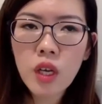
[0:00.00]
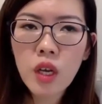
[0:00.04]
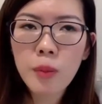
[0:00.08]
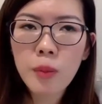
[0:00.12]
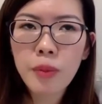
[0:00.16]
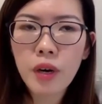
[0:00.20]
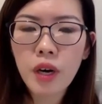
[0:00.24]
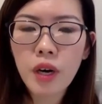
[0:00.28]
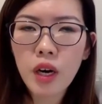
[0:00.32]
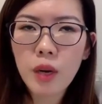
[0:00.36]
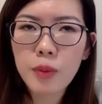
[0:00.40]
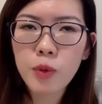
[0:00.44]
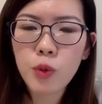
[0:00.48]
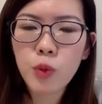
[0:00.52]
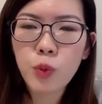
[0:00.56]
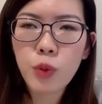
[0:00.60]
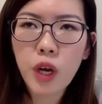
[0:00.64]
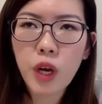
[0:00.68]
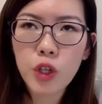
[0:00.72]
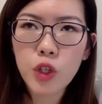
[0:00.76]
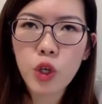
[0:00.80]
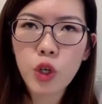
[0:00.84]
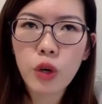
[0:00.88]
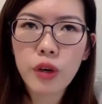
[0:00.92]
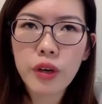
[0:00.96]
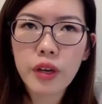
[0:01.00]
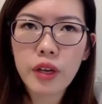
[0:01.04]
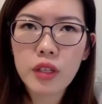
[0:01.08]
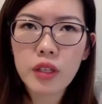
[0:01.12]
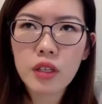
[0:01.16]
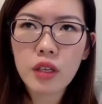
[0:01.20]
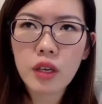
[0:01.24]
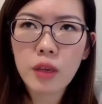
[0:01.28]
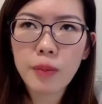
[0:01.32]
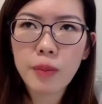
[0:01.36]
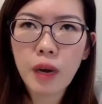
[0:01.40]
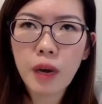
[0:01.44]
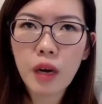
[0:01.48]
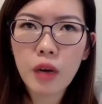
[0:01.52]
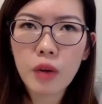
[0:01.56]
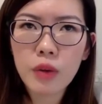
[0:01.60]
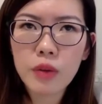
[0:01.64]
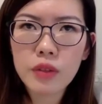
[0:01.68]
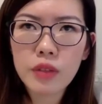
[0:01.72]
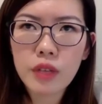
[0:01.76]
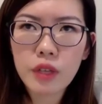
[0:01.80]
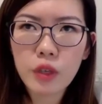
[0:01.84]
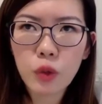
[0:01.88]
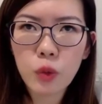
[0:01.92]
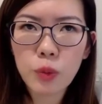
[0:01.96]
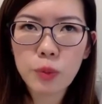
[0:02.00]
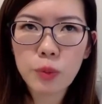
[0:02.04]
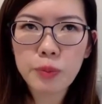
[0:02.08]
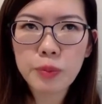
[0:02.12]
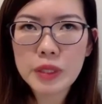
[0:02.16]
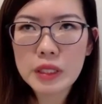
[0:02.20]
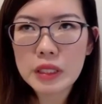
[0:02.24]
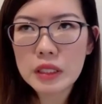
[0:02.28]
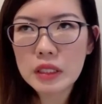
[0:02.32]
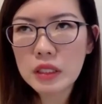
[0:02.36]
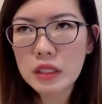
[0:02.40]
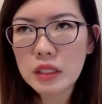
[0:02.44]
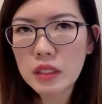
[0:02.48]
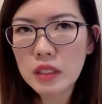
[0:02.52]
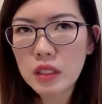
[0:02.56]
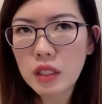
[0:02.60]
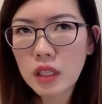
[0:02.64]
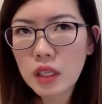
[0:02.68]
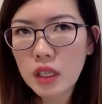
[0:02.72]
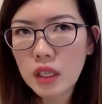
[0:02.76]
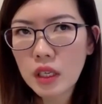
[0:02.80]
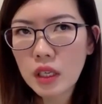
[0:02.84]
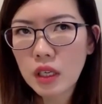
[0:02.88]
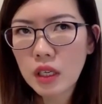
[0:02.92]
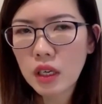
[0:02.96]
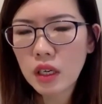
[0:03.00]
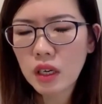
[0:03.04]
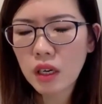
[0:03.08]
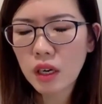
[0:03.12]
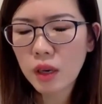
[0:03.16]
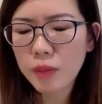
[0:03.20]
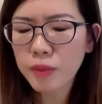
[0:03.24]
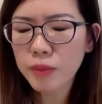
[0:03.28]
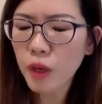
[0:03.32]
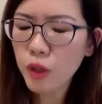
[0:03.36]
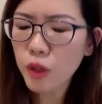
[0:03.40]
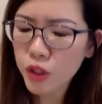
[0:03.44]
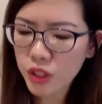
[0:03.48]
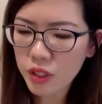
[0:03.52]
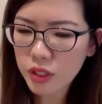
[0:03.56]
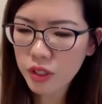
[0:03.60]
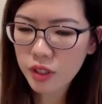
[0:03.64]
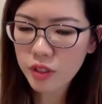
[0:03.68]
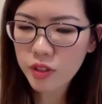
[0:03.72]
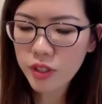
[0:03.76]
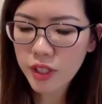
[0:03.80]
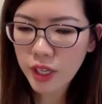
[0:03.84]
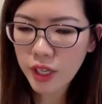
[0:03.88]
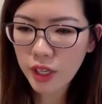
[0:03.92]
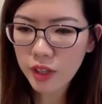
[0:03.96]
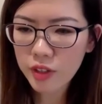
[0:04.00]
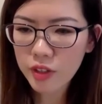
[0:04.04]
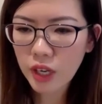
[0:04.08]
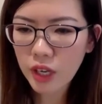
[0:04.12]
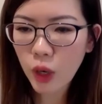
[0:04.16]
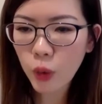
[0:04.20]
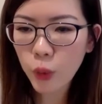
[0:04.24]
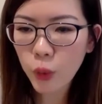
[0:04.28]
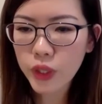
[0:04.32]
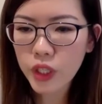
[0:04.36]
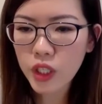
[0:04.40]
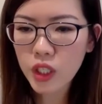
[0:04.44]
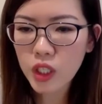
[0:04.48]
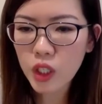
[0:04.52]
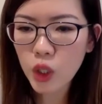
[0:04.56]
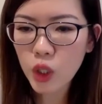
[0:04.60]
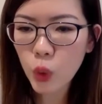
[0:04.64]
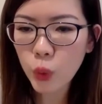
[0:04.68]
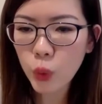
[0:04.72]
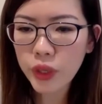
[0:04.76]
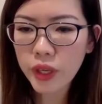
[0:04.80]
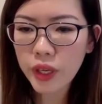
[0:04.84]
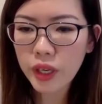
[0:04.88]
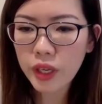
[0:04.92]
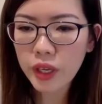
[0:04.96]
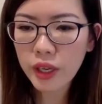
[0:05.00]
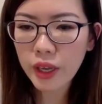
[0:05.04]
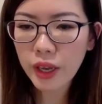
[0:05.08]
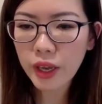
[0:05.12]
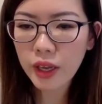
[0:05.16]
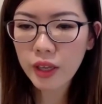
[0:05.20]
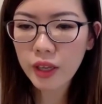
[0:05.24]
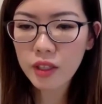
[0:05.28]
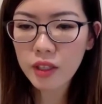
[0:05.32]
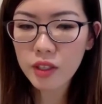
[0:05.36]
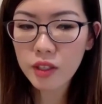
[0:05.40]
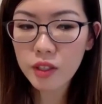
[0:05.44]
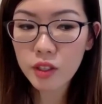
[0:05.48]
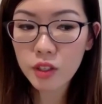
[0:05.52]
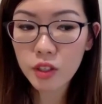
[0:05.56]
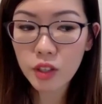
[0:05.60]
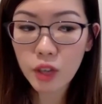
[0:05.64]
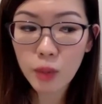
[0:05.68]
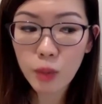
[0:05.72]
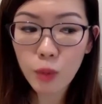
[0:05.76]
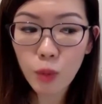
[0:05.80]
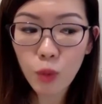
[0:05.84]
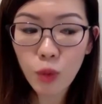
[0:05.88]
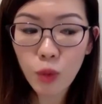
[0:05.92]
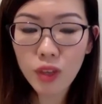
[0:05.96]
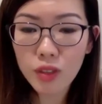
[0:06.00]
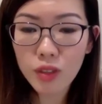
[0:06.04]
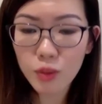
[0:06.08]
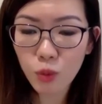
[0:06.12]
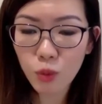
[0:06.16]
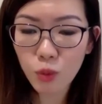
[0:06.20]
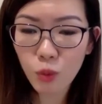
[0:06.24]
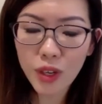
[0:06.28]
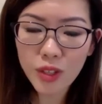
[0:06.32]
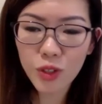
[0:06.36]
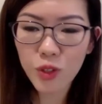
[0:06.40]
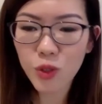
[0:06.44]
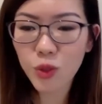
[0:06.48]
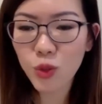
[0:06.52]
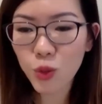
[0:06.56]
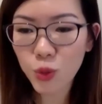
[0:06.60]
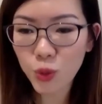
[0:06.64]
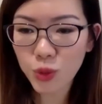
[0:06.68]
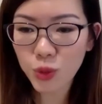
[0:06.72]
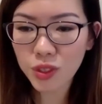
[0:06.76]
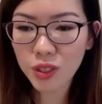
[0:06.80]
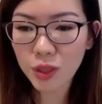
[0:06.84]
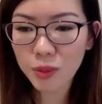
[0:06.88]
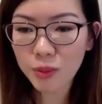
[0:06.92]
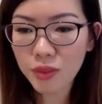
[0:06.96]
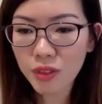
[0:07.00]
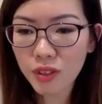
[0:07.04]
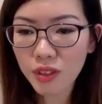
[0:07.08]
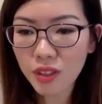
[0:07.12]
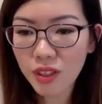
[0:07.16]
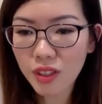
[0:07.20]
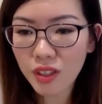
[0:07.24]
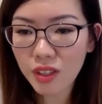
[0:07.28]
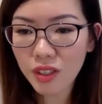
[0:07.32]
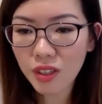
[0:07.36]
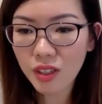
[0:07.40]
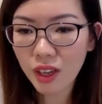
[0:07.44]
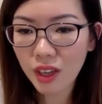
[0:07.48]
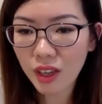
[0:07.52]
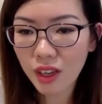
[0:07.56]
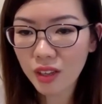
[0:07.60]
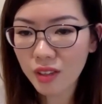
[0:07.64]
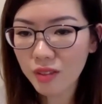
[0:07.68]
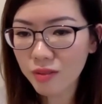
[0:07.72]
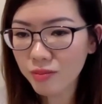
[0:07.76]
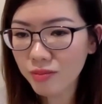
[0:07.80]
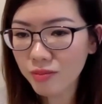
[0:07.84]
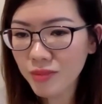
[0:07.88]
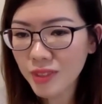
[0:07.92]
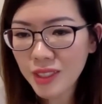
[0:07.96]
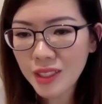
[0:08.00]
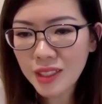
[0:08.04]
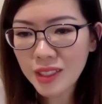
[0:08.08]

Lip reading: Perhaps we are talking about, there could be, I'm not sure in this case, are we looking at someone who wants to do something and